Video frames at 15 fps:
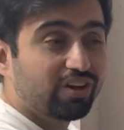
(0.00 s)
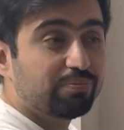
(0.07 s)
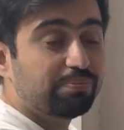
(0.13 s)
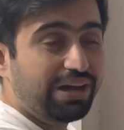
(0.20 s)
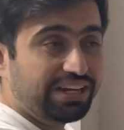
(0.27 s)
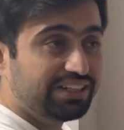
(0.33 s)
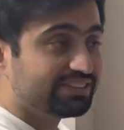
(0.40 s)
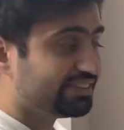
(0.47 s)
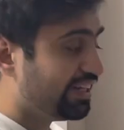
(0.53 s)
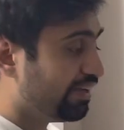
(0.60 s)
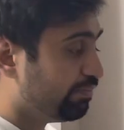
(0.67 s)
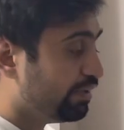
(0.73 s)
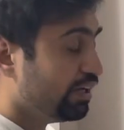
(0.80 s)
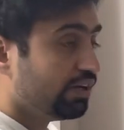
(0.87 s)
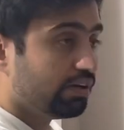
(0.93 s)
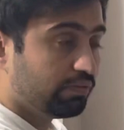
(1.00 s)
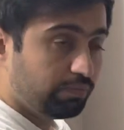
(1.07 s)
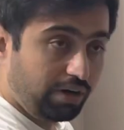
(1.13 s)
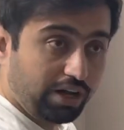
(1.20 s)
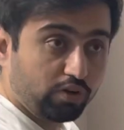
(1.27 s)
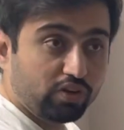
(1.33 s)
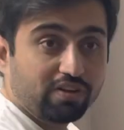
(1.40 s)
manage them,
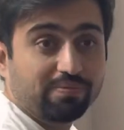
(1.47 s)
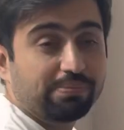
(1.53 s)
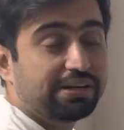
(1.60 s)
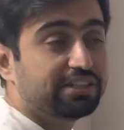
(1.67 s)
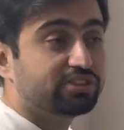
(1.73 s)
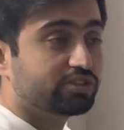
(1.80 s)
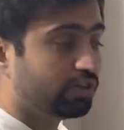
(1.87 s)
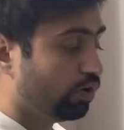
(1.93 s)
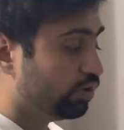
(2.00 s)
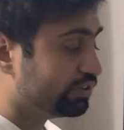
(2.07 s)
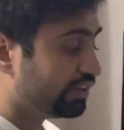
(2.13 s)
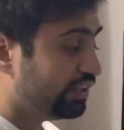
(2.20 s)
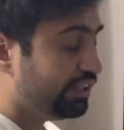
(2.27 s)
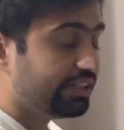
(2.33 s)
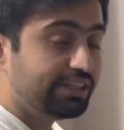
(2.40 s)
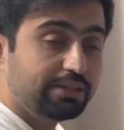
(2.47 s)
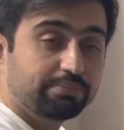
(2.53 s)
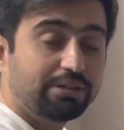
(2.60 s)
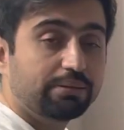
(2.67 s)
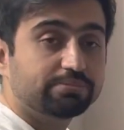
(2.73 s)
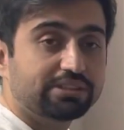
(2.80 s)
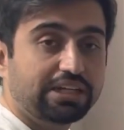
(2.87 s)
are gonna manage closely, keep
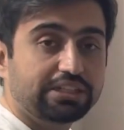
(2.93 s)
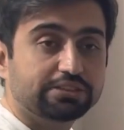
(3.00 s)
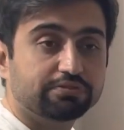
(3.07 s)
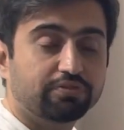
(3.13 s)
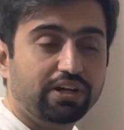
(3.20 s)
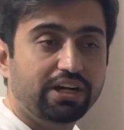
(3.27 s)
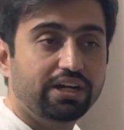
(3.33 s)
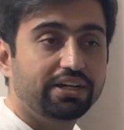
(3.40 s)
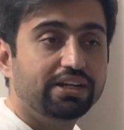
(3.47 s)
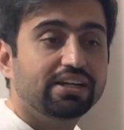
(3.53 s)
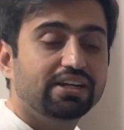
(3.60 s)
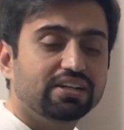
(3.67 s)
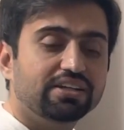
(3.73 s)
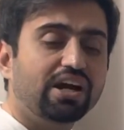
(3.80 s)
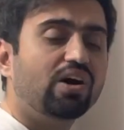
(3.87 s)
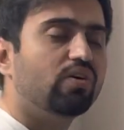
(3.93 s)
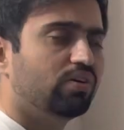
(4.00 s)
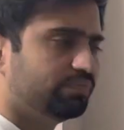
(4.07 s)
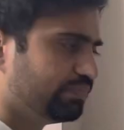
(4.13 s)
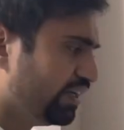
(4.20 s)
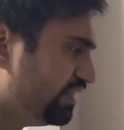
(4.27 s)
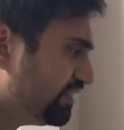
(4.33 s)
them satisfied.
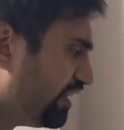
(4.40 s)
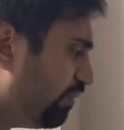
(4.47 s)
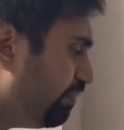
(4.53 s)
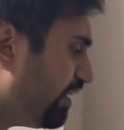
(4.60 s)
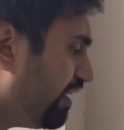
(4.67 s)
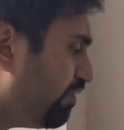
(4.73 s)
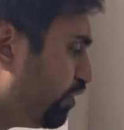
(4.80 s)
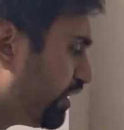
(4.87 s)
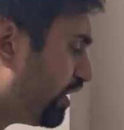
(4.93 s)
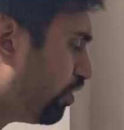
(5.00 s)
Now, sometime we can